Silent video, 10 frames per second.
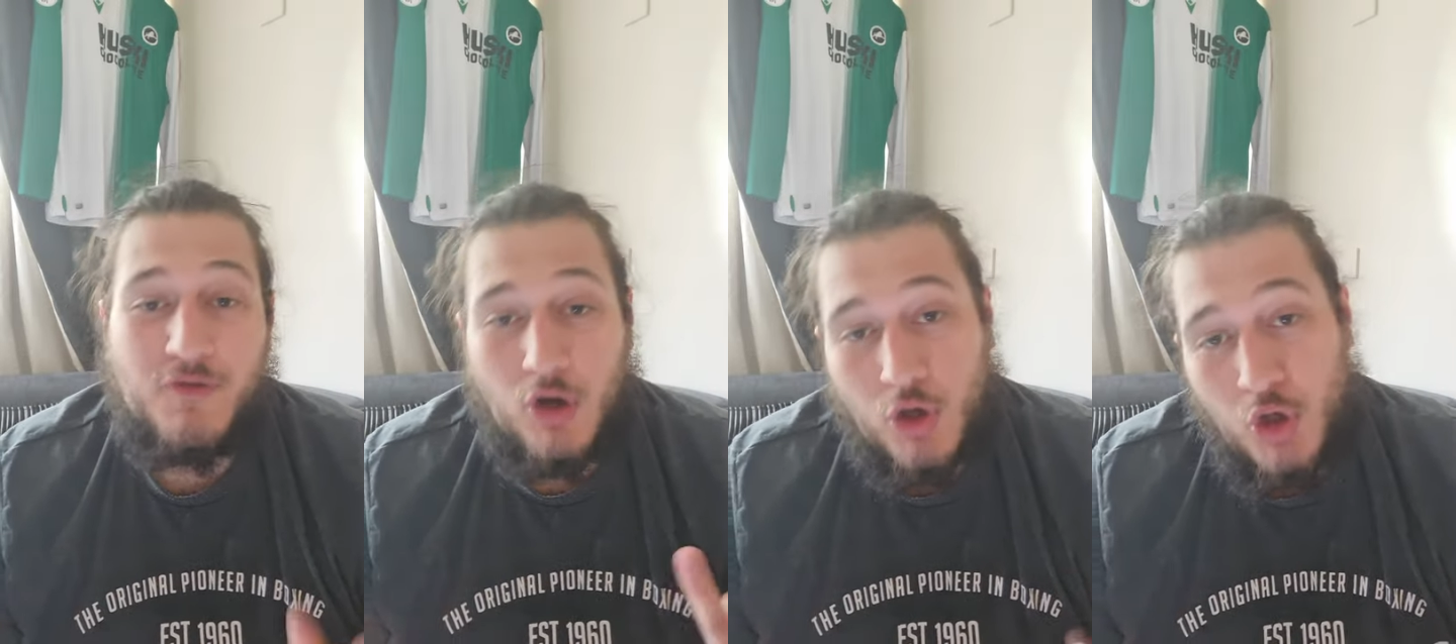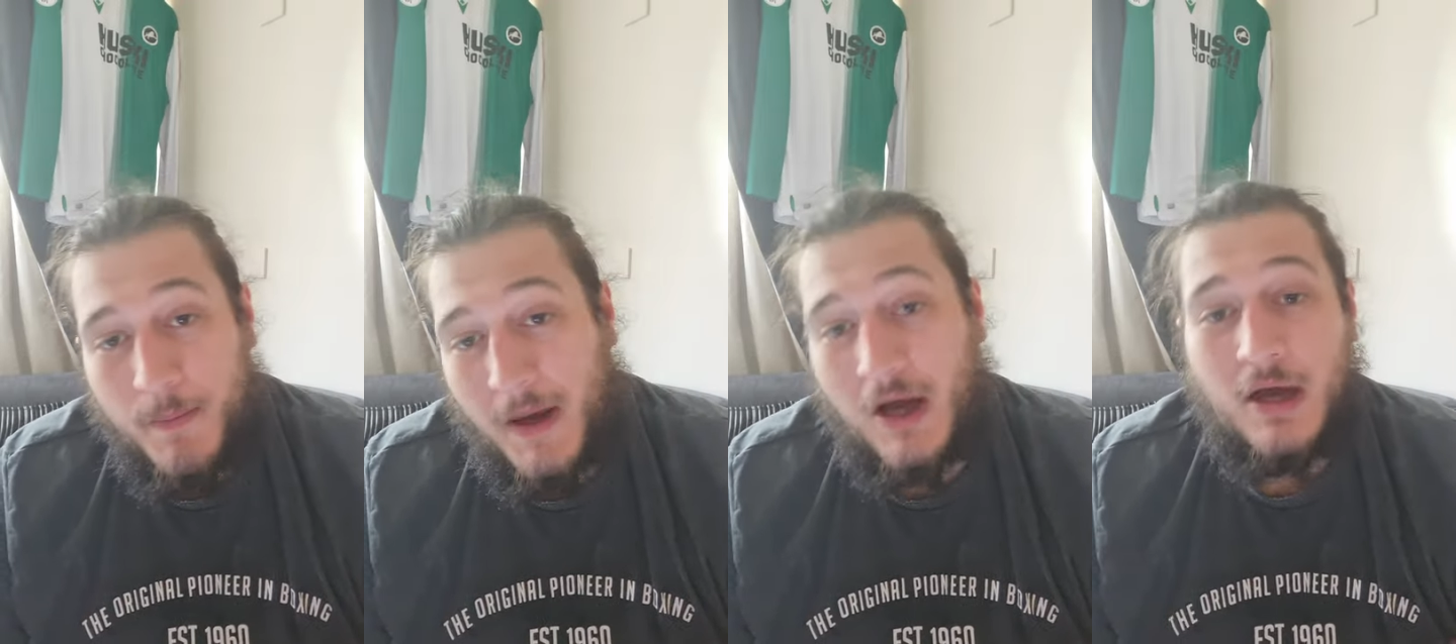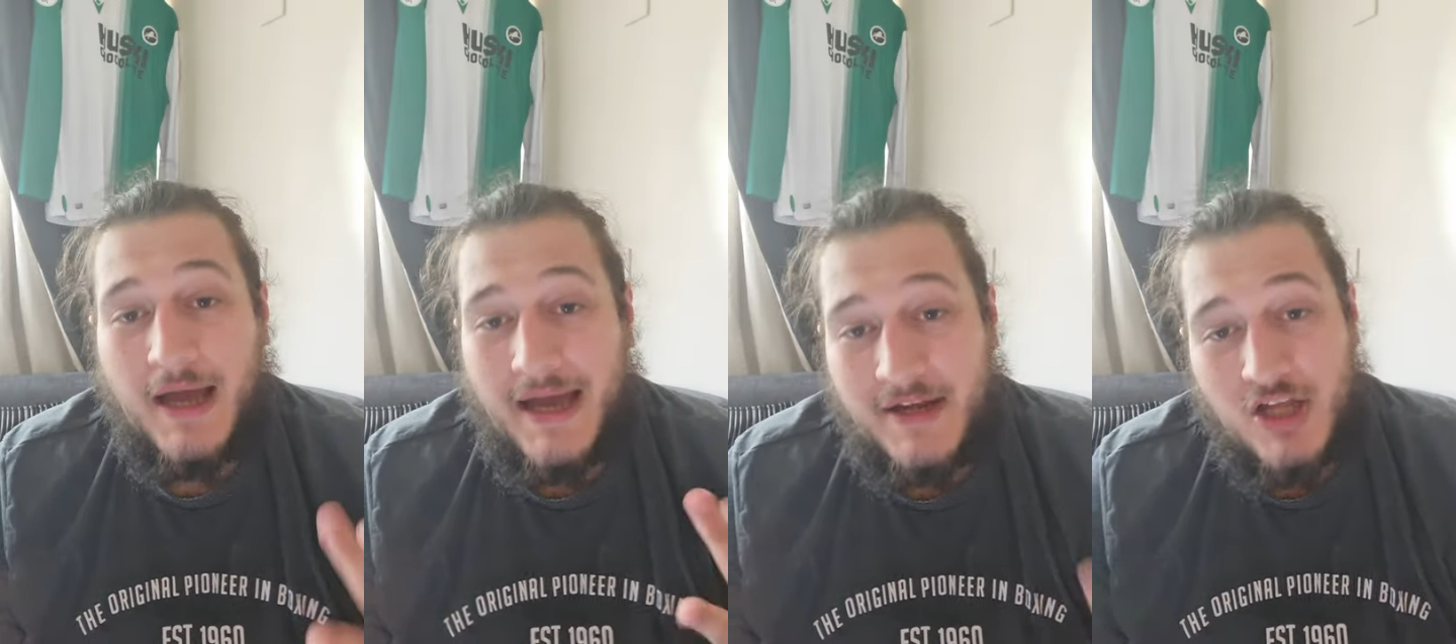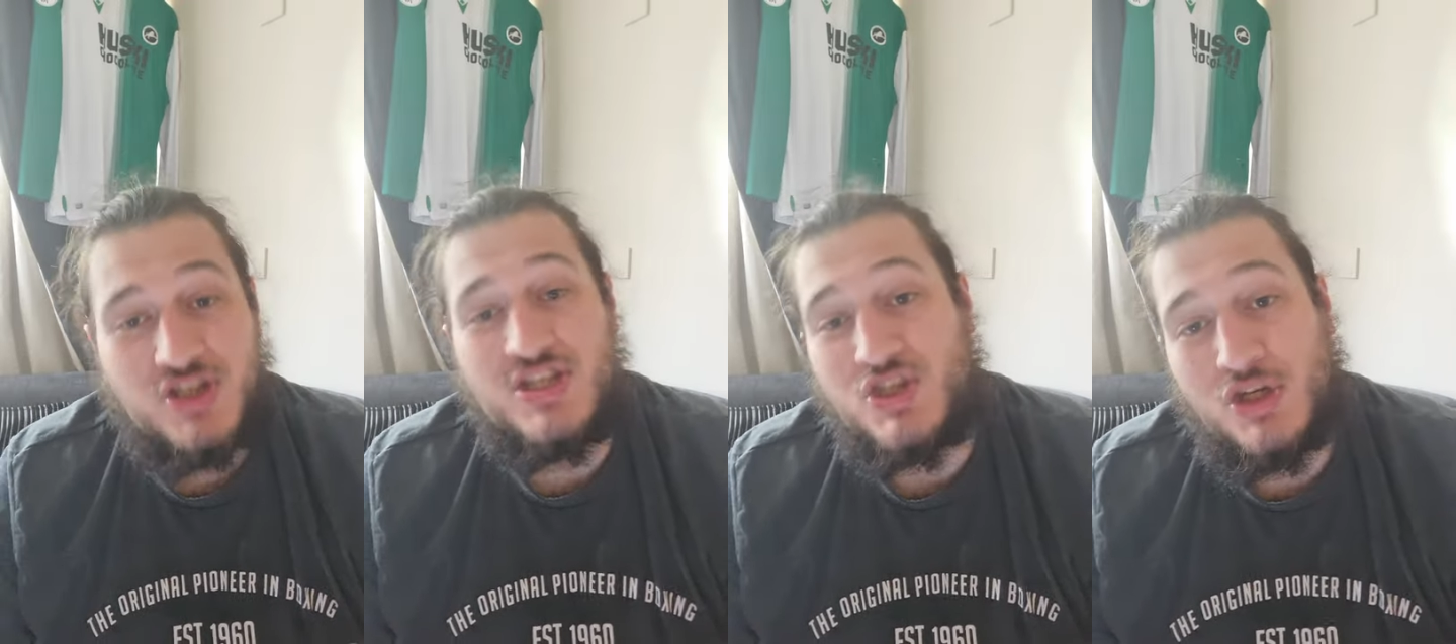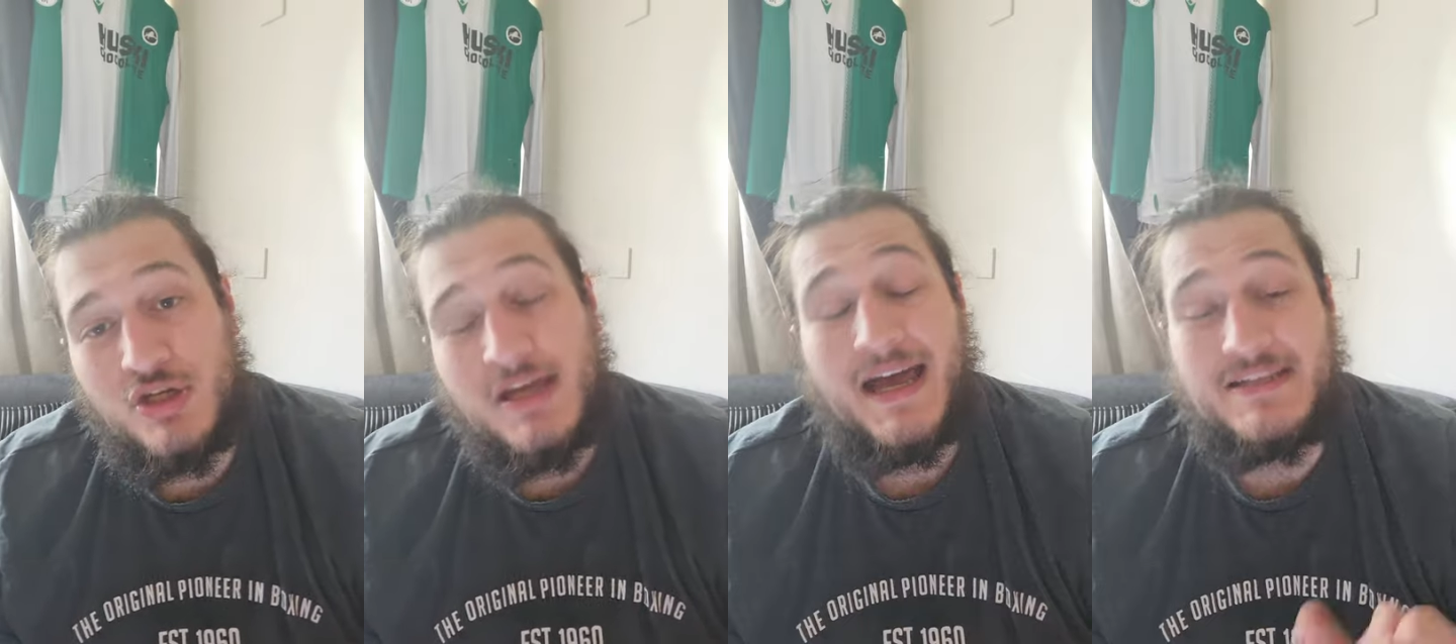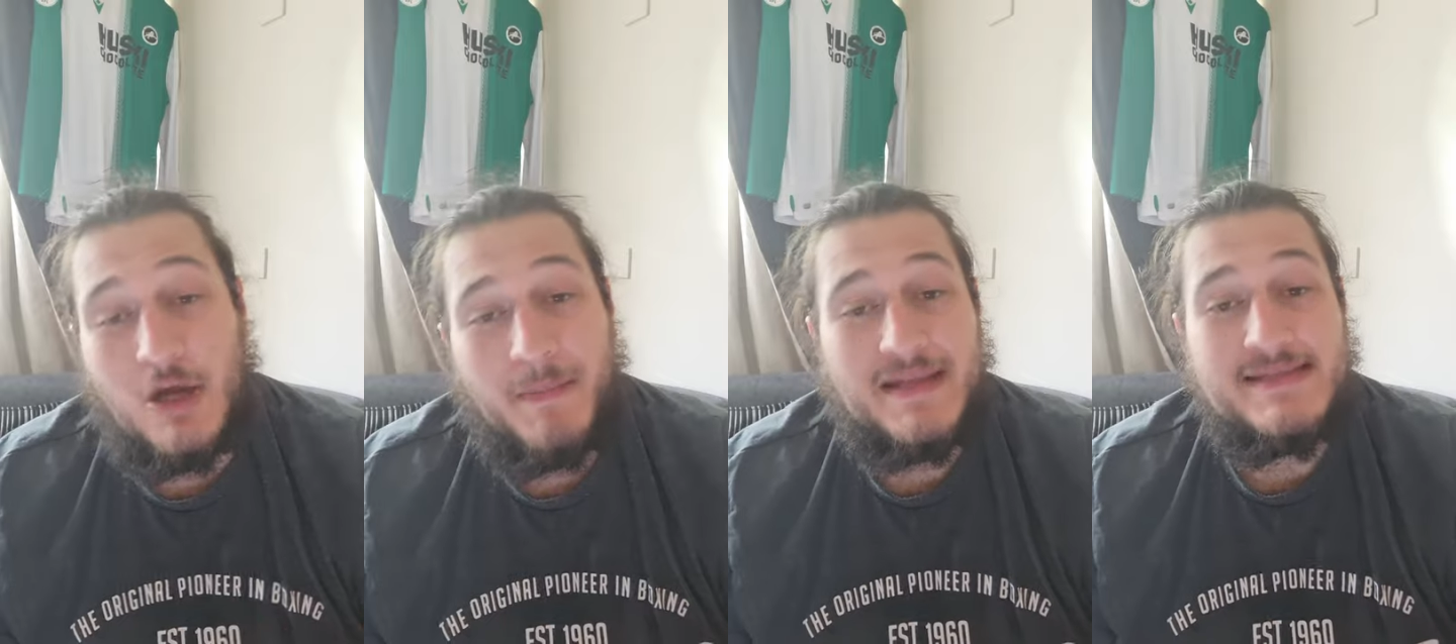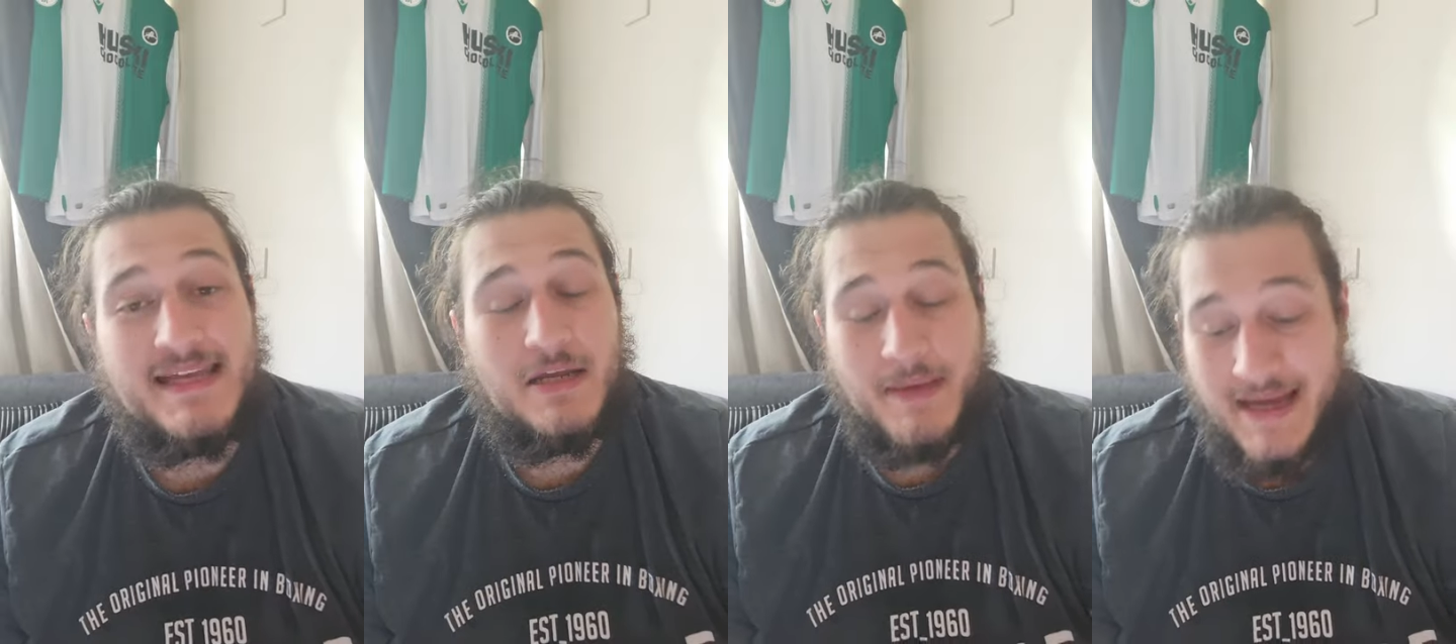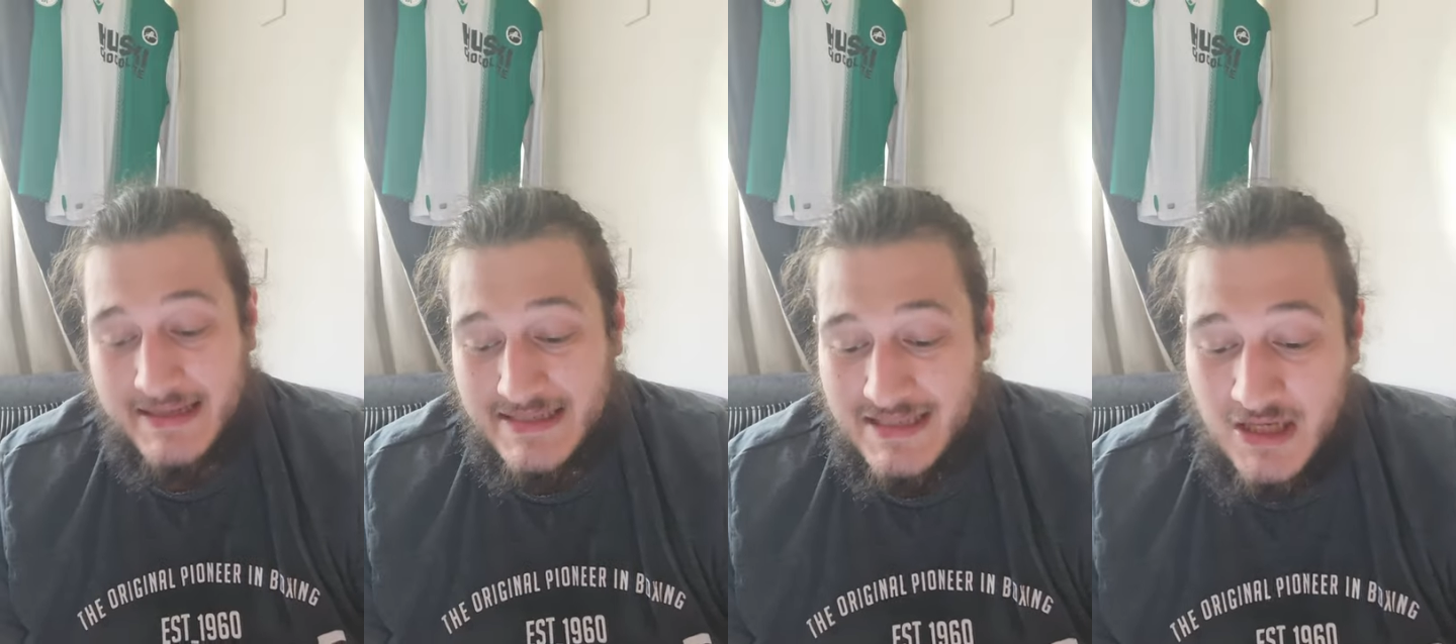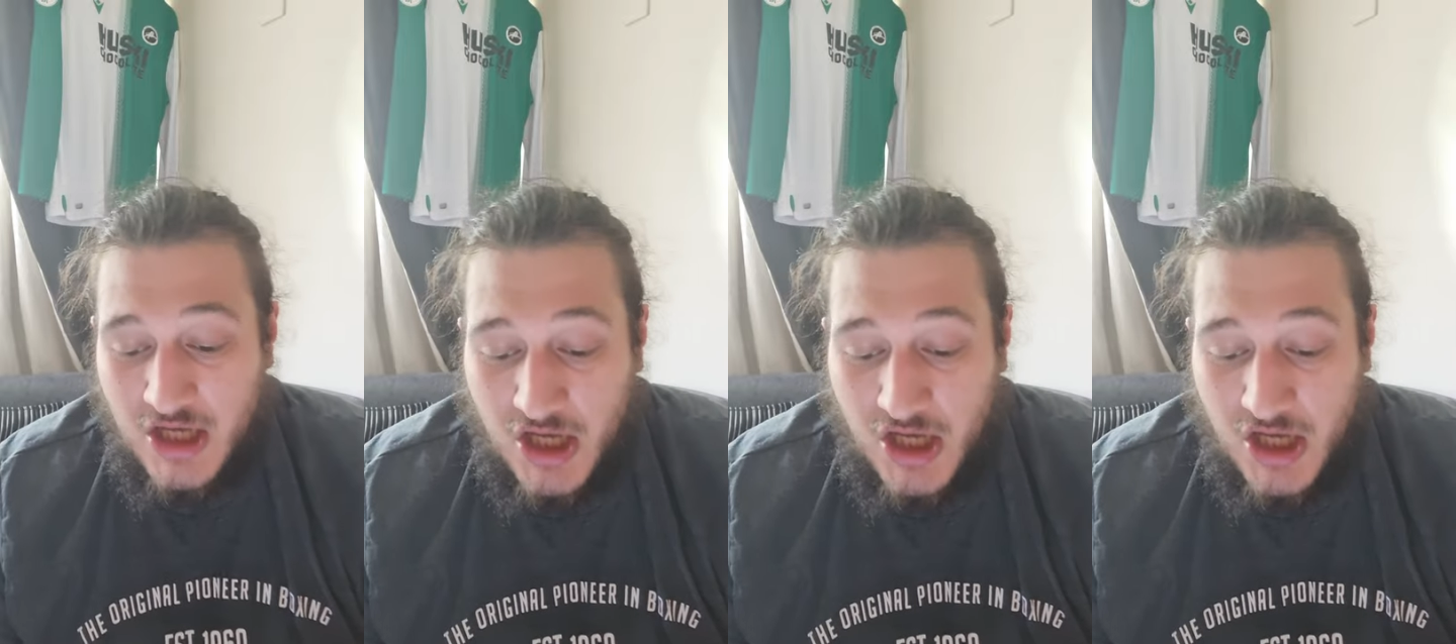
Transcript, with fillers: we've got Cooper and Hutchinson as our main centre-backs.